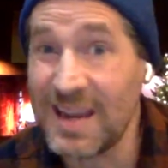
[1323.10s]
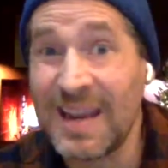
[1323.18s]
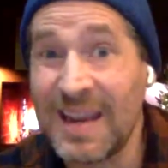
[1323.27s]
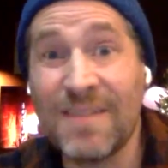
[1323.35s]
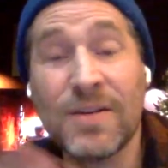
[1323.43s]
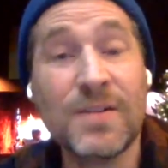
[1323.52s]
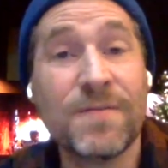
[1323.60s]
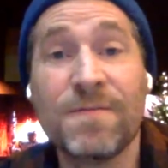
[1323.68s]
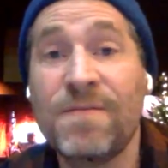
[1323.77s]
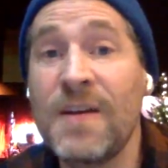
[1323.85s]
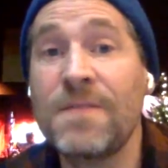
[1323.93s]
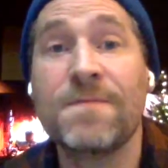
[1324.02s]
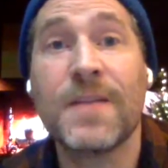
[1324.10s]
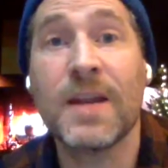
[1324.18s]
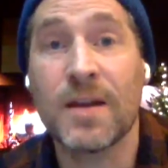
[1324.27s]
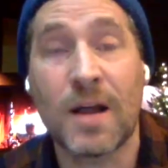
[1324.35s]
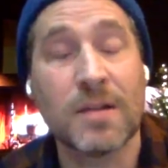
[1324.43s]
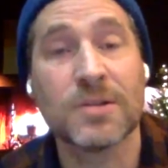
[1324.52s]
even
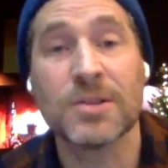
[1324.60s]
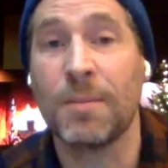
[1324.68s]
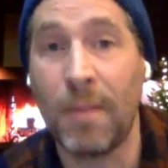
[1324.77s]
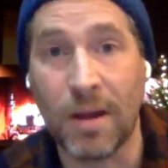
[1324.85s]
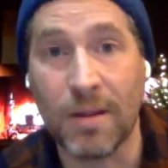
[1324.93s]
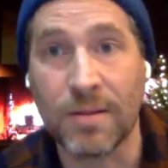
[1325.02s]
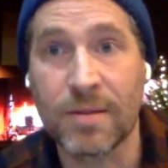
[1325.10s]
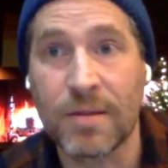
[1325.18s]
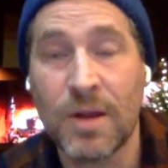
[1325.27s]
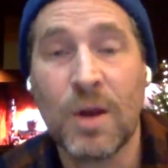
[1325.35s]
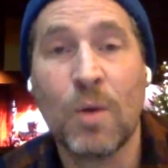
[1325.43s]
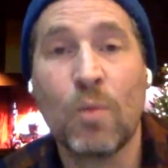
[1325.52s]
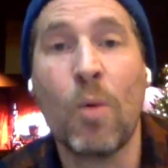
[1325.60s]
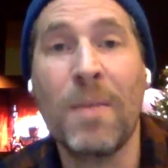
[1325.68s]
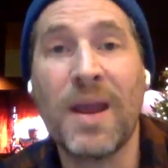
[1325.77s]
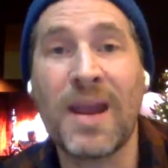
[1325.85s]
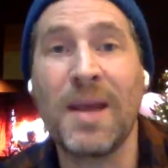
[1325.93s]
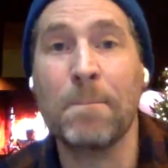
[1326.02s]
$50 a month, will
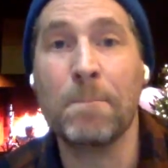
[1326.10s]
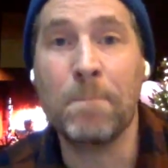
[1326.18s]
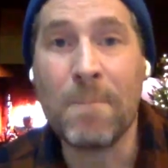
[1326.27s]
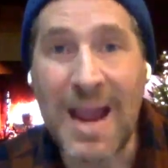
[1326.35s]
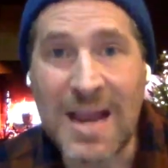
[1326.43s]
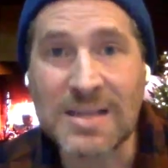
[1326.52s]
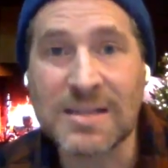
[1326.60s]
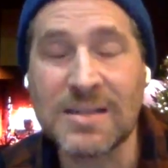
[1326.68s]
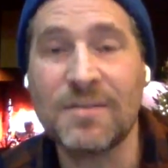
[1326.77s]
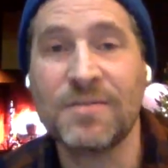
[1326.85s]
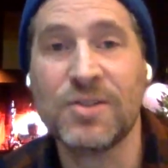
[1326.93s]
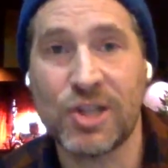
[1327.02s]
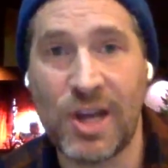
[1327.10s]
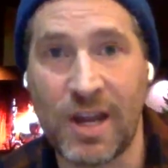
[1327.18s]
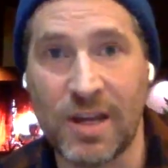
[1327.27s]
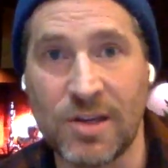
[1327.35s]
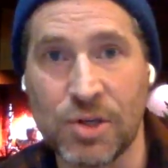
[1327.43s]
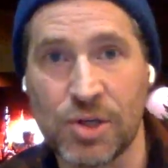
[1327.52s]
make a massive
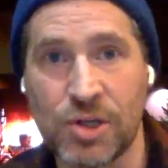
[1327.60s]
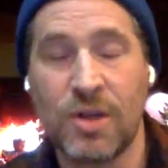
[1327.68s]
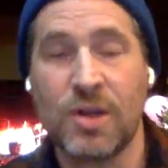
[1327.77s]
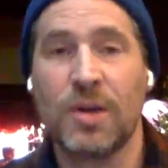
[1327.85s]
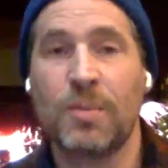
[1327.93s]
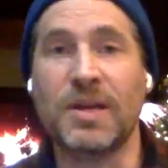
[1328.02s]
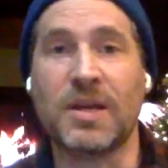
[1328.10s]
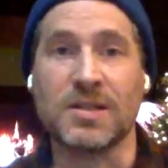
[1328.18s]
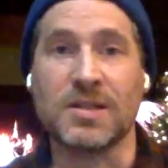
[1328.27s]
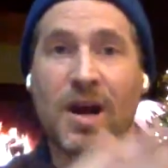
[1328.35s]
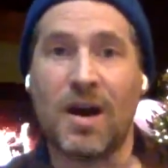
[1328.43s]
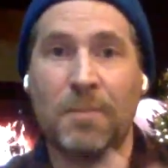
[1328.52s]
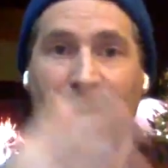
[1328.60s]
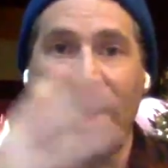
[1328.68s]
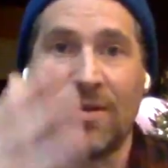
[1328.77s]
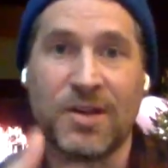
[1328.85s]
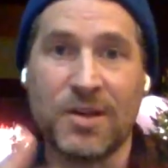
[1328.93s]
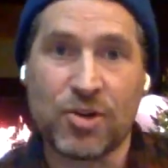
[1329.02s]
change, because
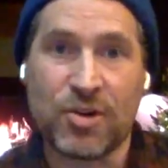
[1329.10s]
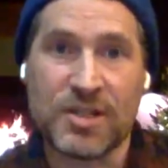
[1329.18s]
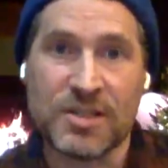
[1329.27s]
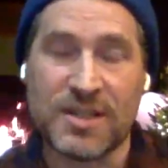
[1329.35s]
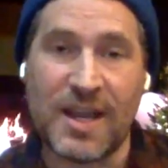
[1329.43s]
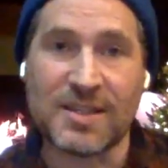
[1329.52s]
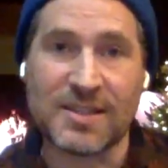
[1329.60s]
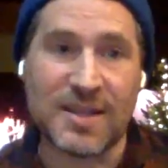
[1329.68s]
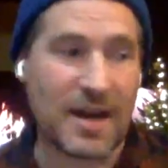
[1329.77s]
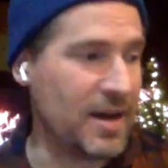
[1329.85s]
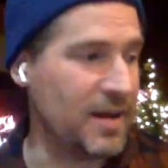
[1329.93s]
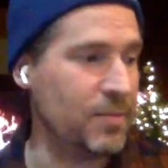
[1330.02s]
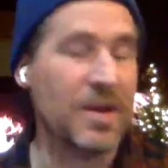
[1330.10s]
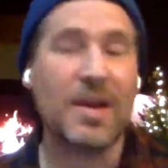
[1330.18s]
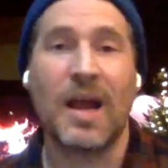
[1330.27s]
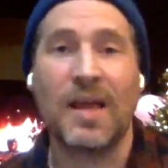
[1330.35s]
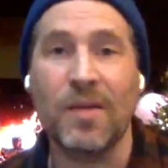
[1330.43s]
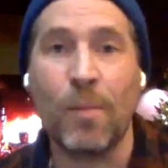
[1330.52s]
compound interest takes time.
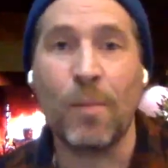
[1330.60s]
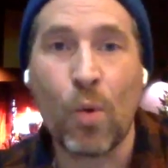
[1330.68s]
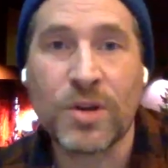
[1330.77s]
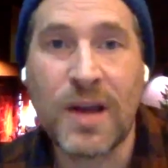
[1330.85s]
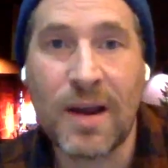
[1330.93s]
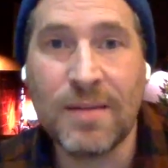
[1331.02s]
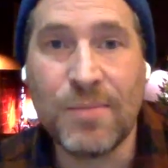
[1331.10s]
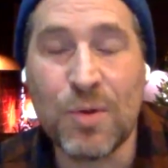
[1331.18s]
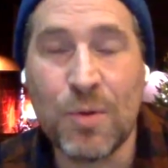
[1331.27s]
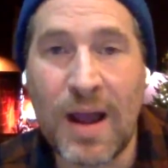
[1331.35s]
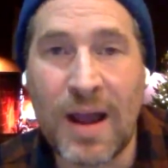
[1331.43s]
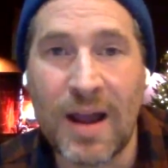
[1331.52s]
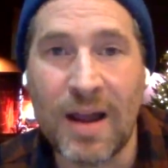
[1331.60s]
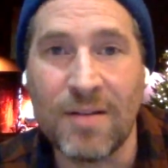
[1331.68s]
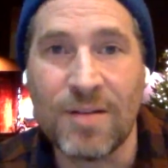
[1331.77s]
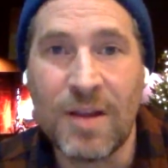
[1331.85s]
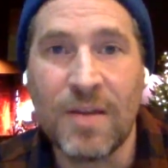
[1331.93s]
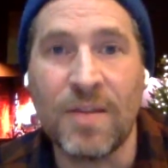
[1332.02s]
And the more time you have,
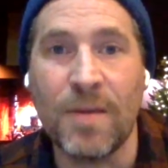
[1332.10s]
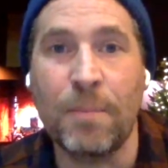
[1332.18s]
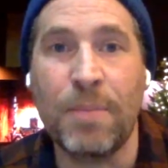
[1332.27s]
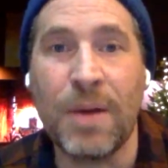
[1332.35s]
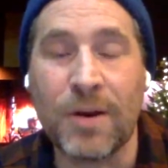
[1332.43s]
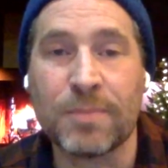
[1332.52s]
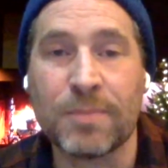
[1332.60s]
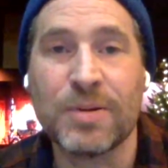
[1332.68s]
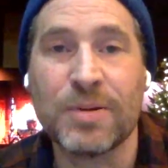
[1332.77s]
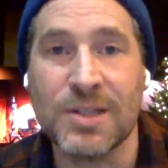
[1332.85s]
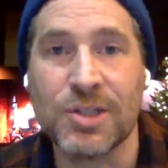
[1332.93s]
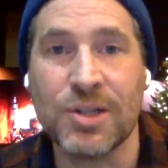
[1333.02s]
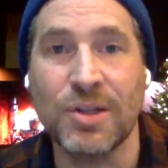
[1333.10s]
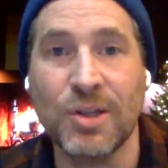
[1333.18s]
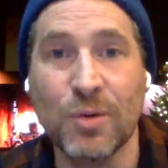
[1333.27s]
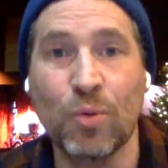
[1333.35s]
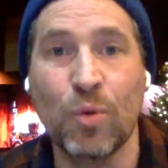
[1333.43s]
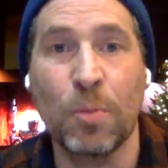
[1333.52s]
the better position
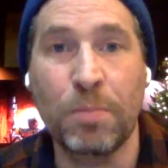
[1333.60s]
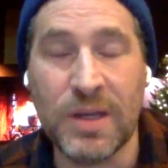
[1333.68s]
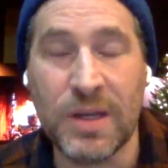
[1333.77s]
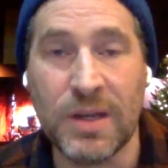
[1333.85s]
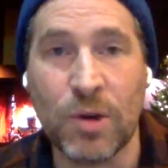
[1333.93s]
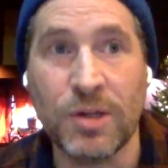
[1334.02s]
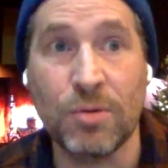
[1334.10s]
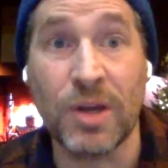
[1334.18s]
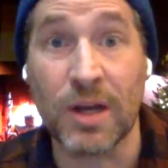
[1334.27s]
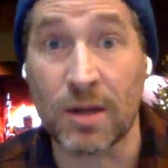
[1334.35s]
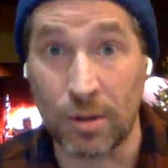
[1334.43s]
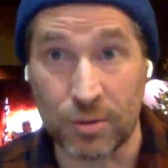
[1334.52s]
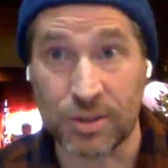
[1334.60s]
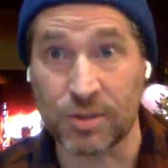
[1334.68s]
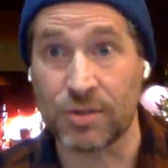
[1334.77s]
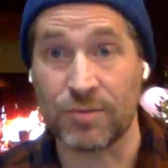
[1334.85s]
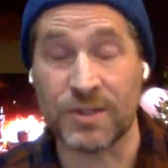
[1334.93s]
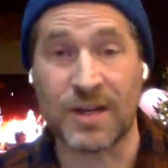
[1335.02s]
you will be when you get closer
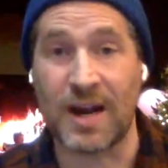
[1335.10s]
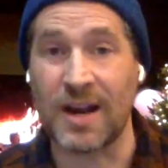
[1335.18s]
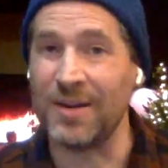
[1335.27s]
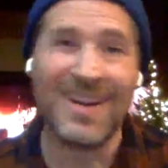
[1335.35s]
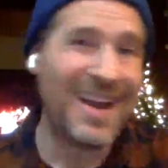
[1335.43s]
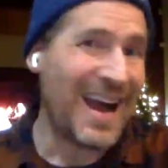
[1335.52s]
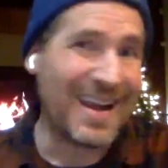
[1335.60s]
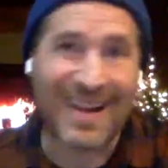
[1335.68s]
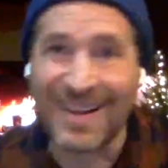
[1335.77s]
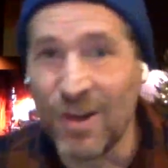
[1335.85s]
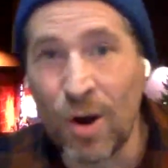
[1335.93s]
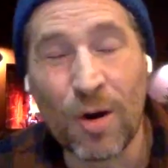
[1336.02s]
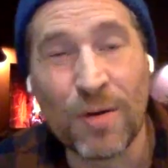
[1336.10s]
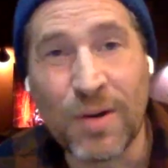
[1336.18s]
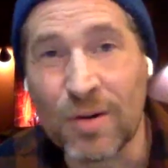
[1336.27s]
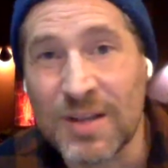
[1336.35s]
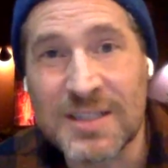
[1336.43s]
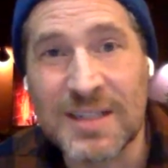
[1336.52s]
to retirement. And I know if
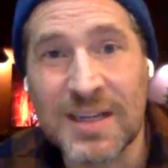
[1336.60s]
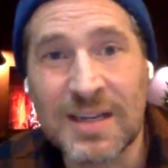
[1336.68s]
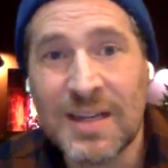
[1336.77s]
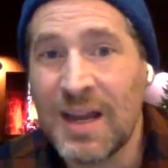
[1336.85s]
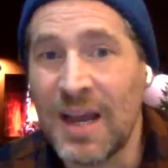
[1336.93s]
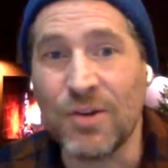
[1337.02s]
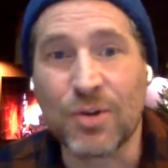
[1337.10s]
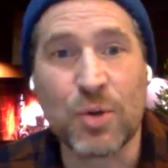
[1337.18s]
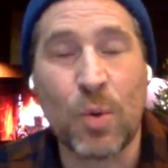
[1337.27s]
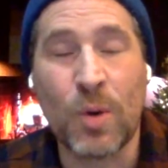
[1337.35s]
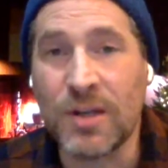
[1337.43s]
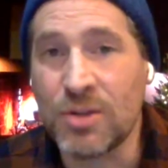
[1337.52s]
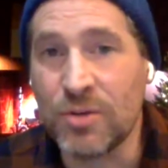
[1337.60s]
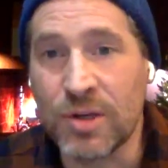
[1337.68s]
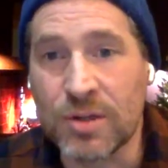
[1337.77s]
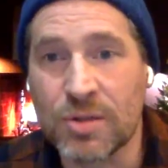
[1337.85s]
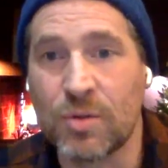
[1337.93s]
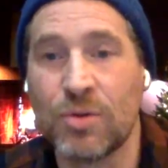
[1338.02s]
you're listening and you're 22
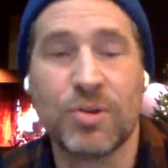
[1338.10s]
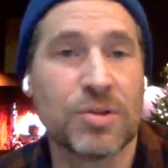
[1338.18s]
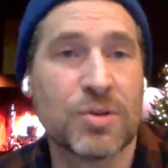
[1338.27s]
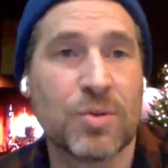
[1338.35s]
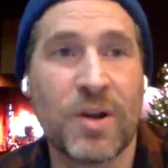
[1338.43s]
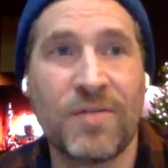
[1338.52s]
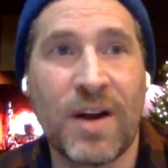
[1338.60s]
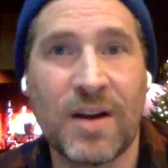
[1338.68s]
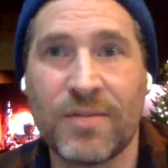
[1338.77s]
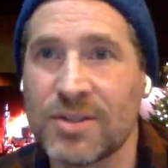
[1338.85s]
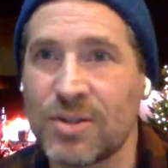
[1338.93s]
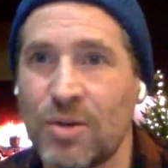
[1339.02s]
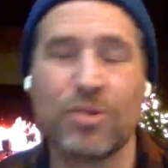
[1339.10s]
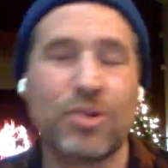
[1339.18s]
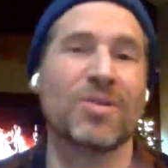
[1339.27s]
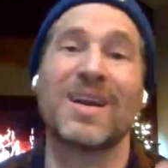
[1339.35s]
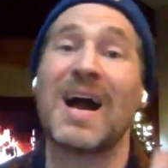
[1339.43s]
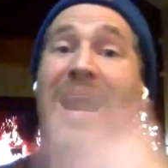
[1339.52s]
years old or you're 25 years old,
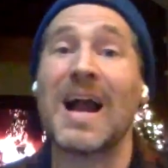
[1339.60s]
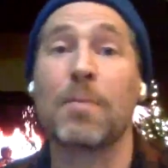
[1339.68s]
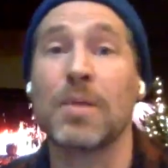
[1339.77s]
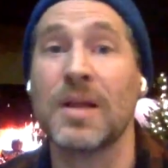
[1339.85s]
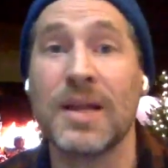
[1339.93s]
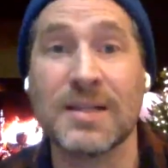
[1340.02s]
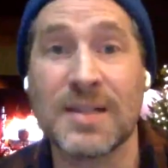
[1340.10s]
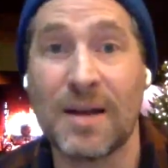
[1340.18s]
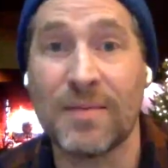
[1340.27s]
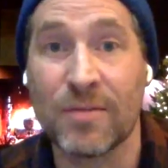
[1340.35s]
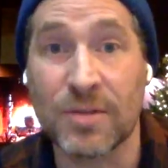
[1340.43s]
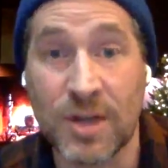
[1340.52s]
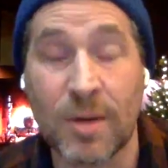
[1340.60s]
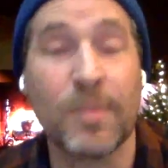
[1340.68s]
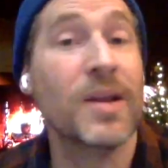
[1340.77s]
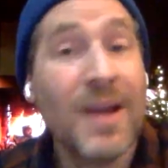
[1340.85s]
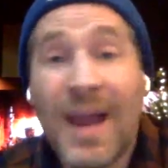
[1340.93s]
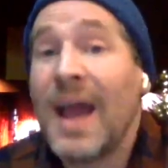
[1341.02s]
you're like, I got plenty of time for retirement.
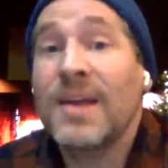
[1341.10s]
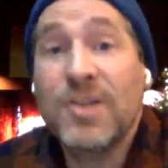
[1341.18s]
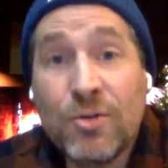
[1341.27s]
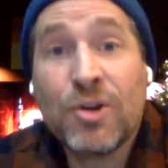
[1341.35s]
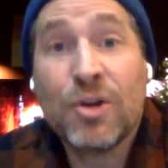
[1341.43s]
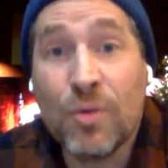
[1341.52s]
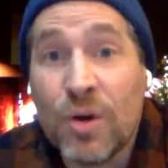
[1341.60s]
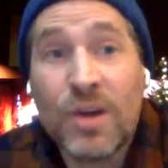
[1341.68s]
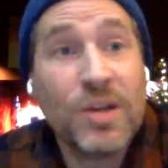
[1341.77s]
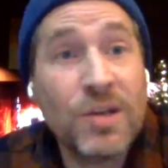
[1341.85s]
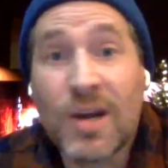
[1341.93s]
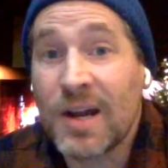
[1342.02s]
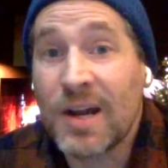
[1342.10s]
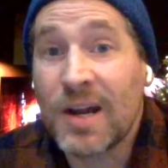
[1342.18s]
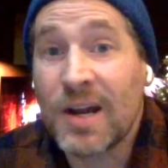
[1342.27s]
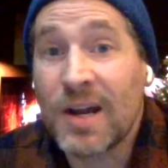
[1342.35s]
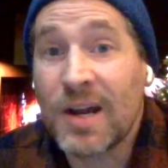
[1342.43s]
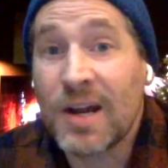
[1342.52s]
And you do. You got another
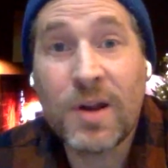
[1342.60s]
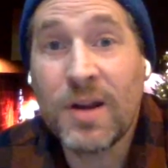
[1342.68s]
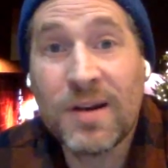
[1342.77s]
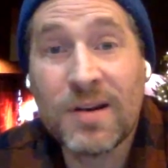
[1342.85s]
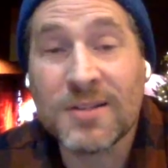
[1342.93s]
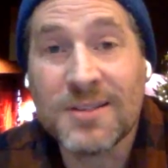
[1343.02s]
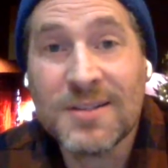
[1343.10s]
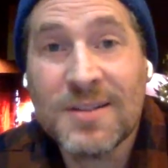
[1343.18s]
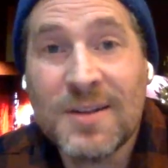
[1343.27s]
40 years.